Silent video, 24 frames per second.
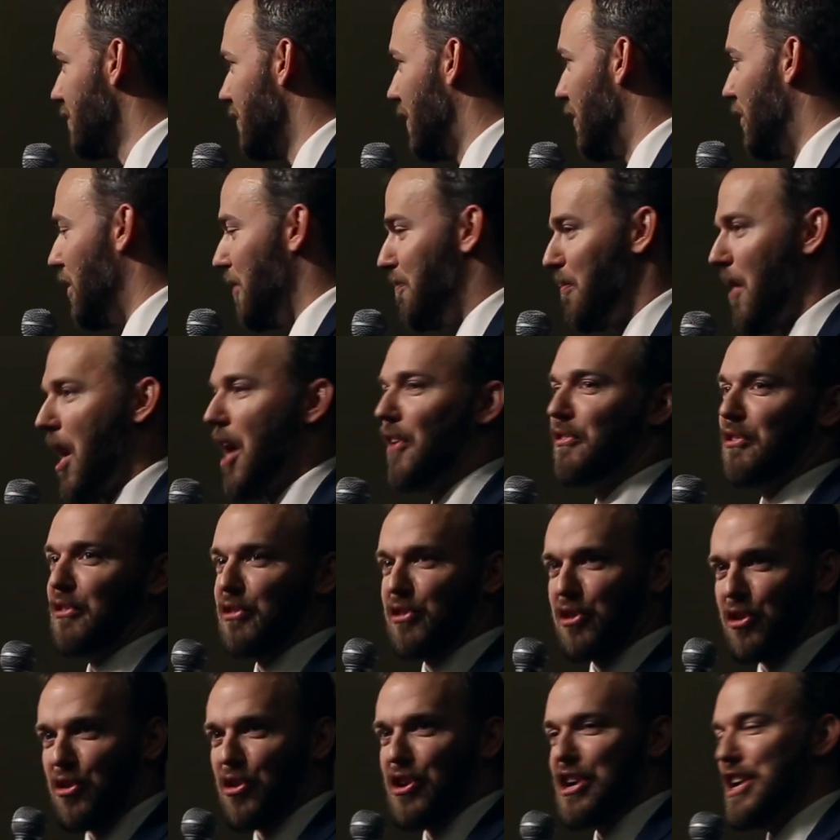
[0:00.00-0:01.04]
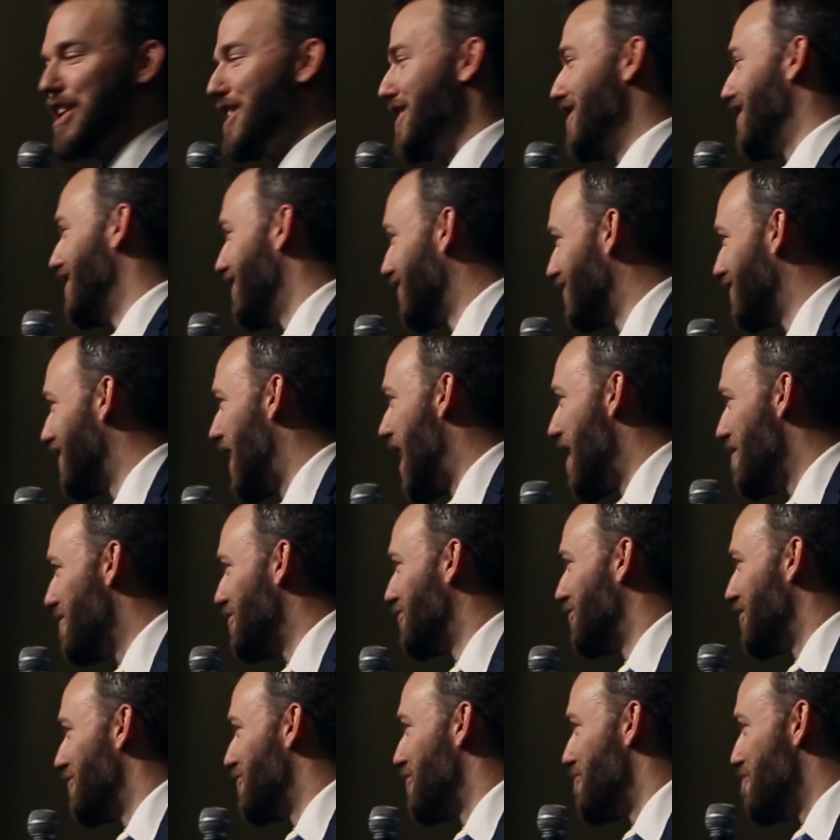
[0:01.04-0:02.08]
In the Apostles' Creed, his name
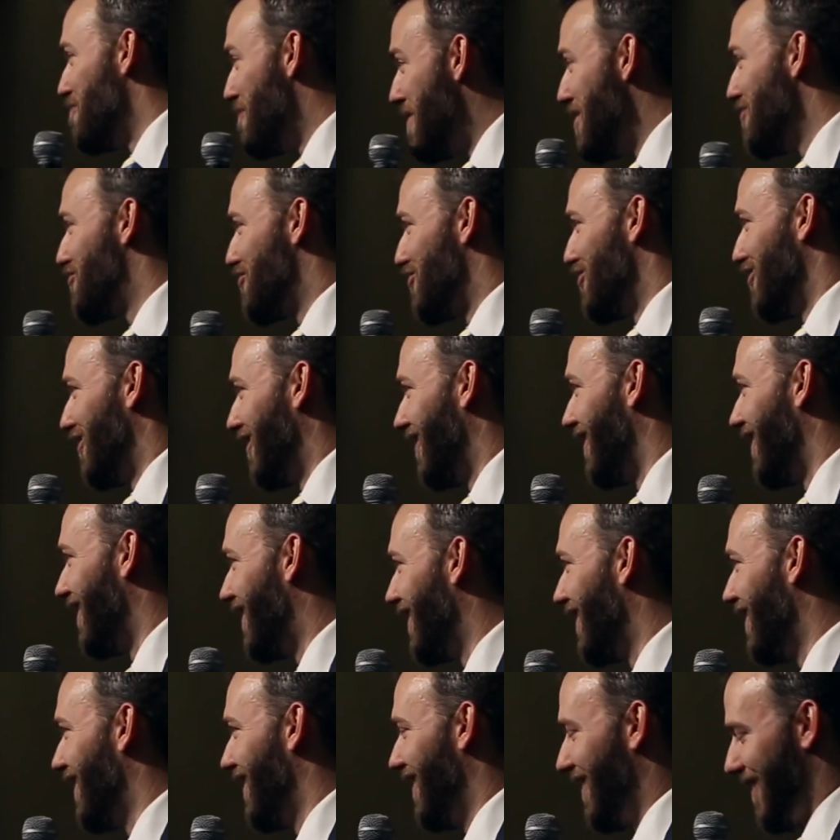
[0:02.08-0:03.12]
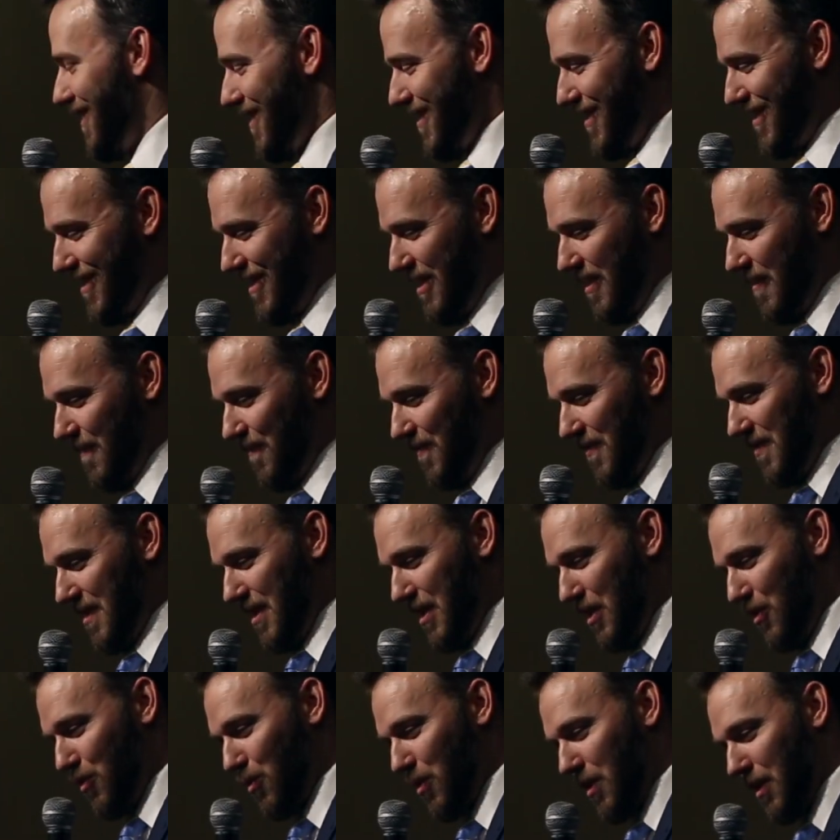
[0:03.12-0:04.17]
is even mentioned.
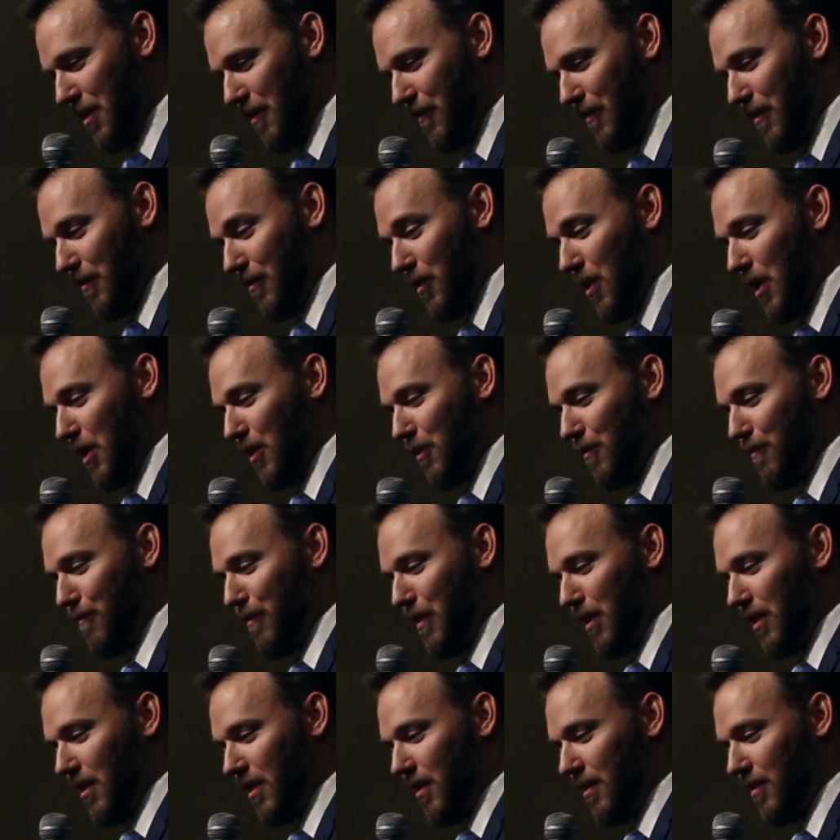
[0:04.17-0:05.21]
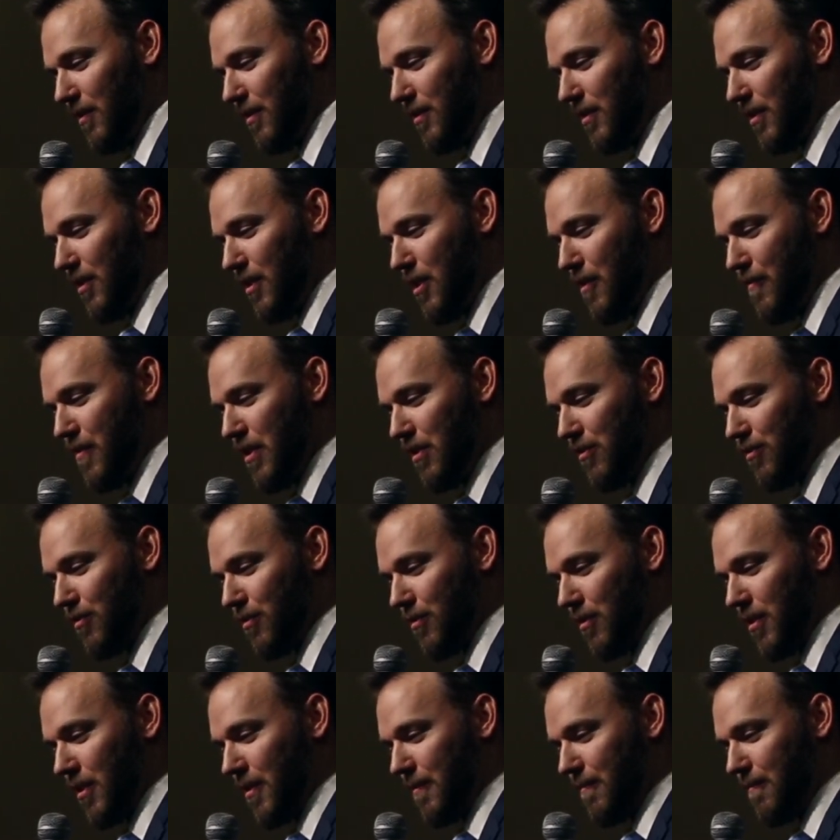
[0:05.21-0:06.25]
He's one of the greatest villains of
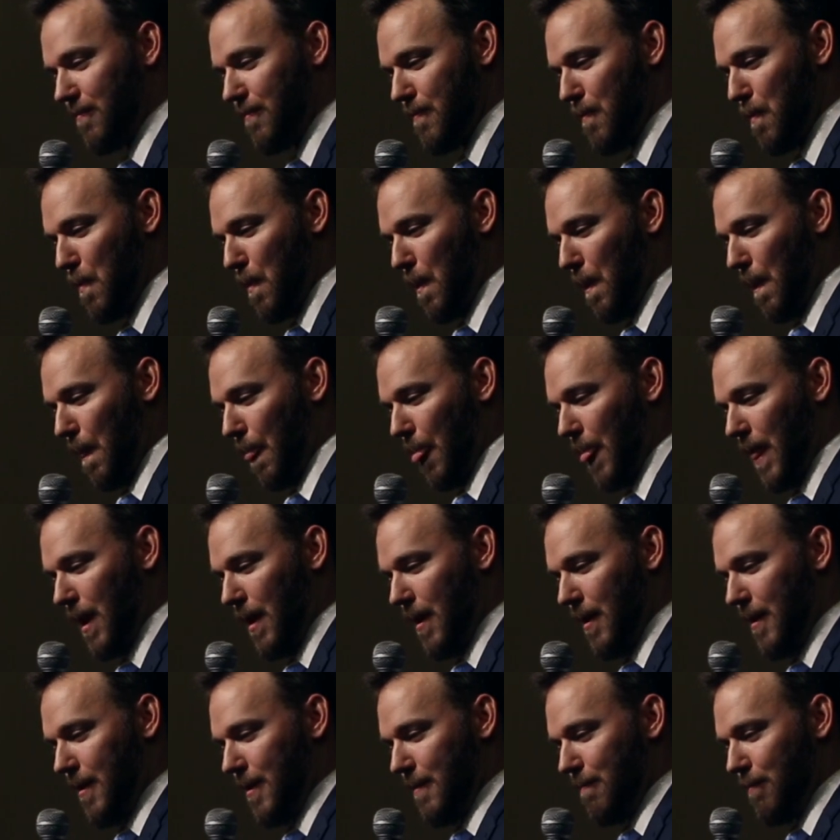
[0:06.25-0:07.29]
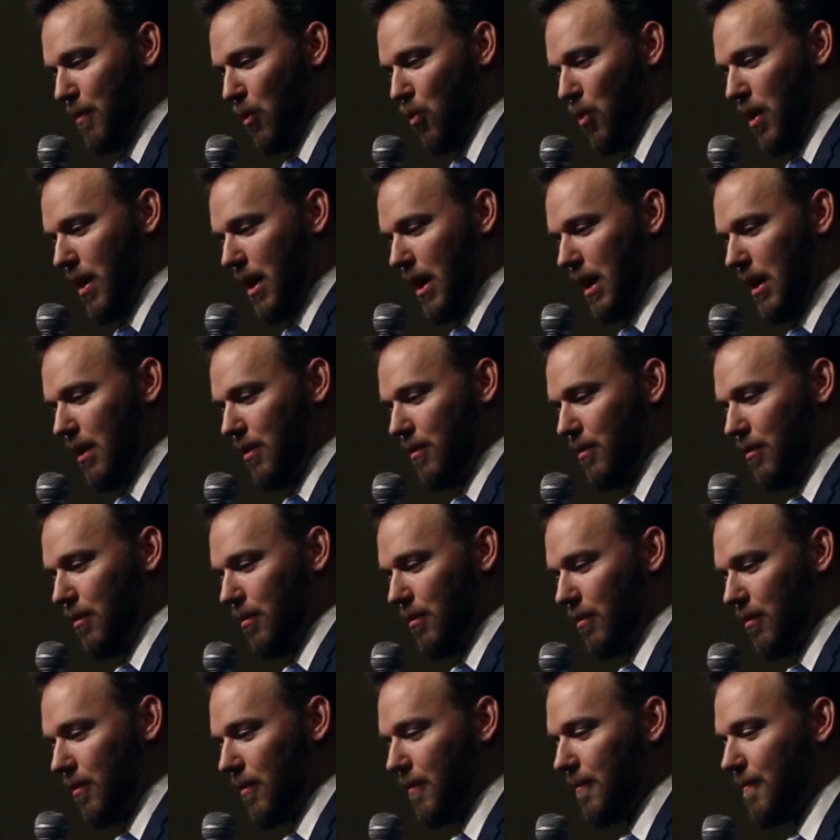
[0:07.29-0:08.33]
history. But what did he
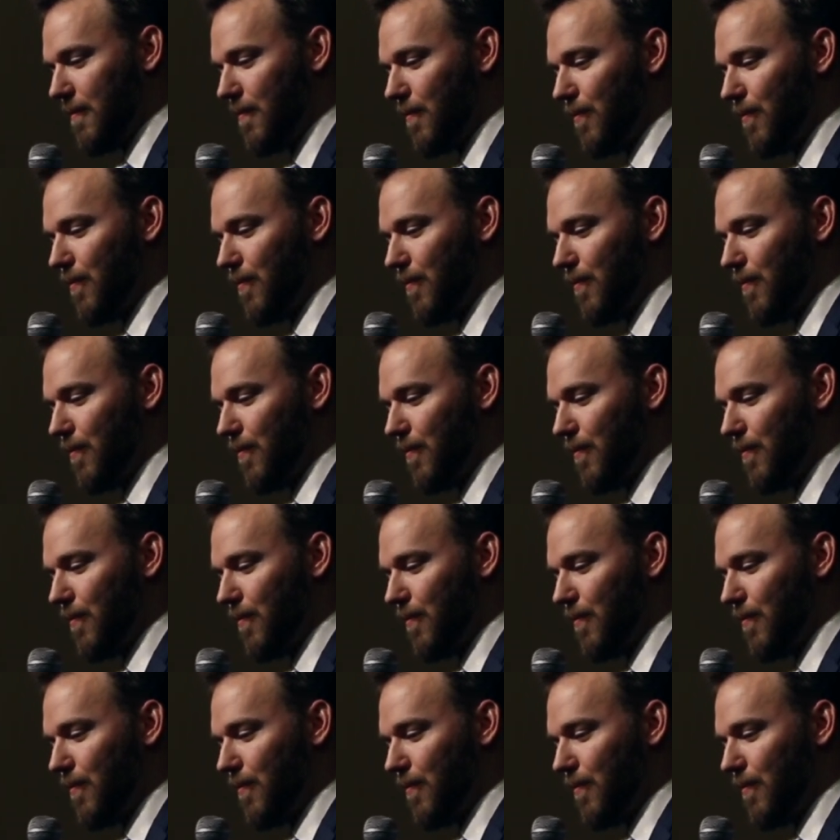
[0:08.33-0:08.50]
do?